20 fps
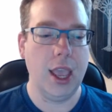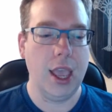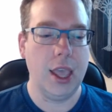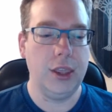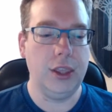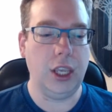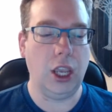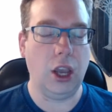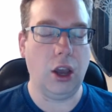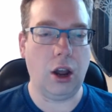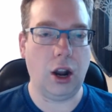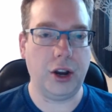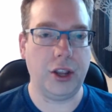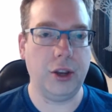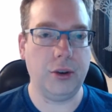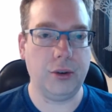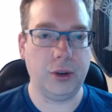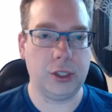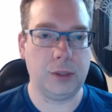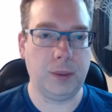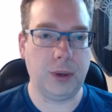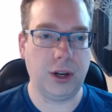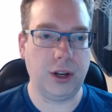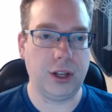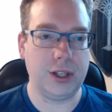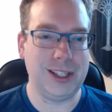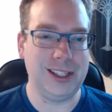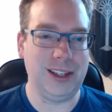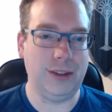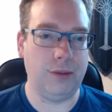the audio
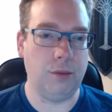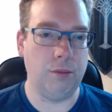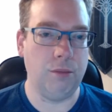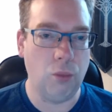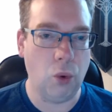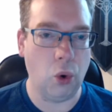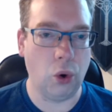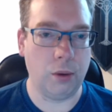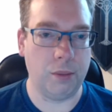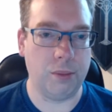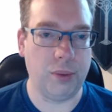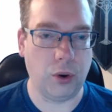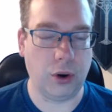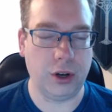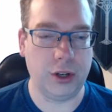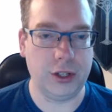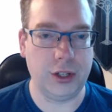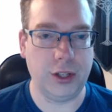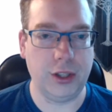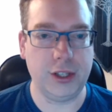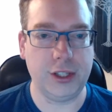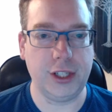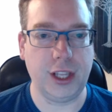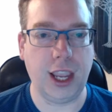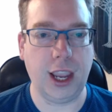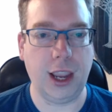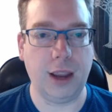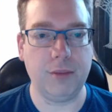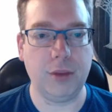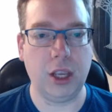experience is even more important to this
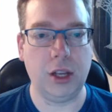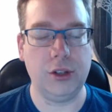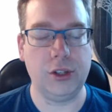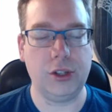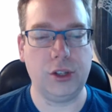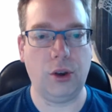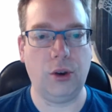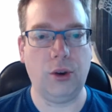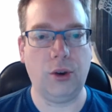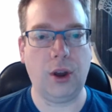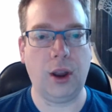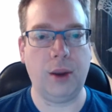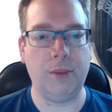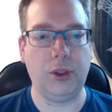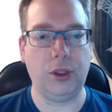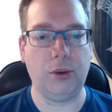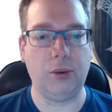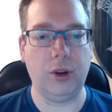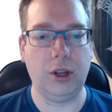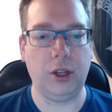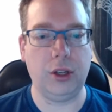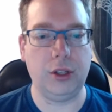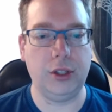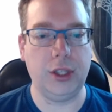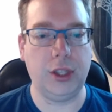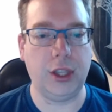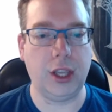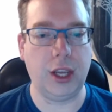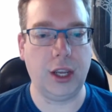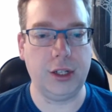game. And so I'm thrilled
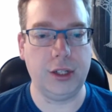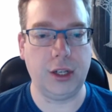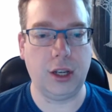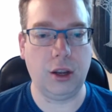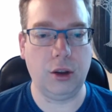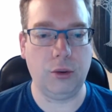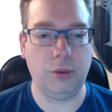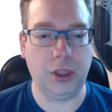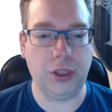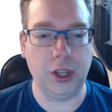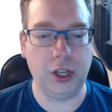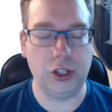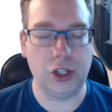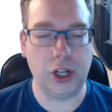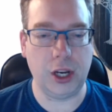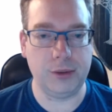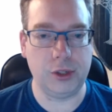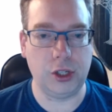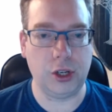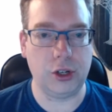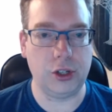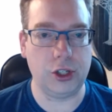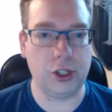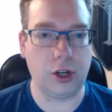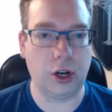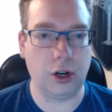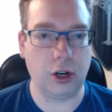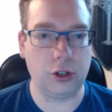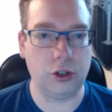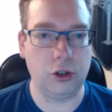that we think James is going to
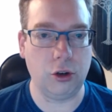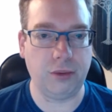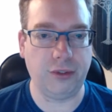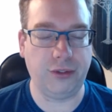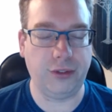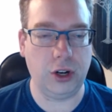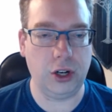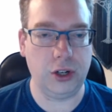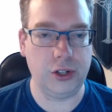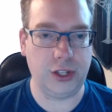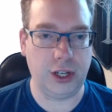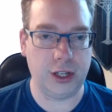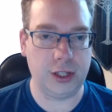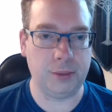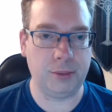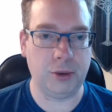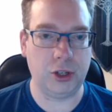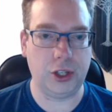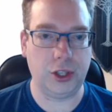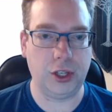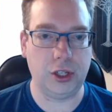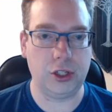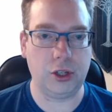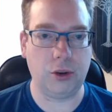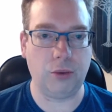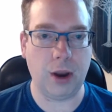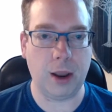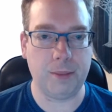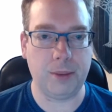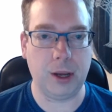start October 1st. He has a bunch of things to
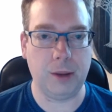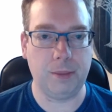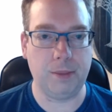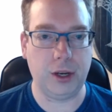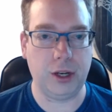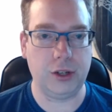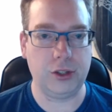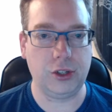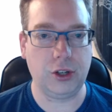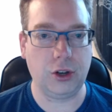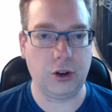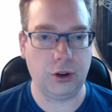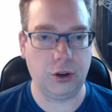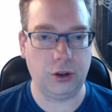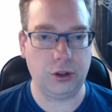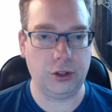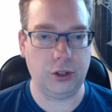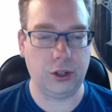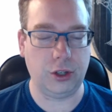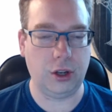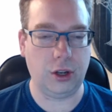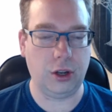wrap up at his current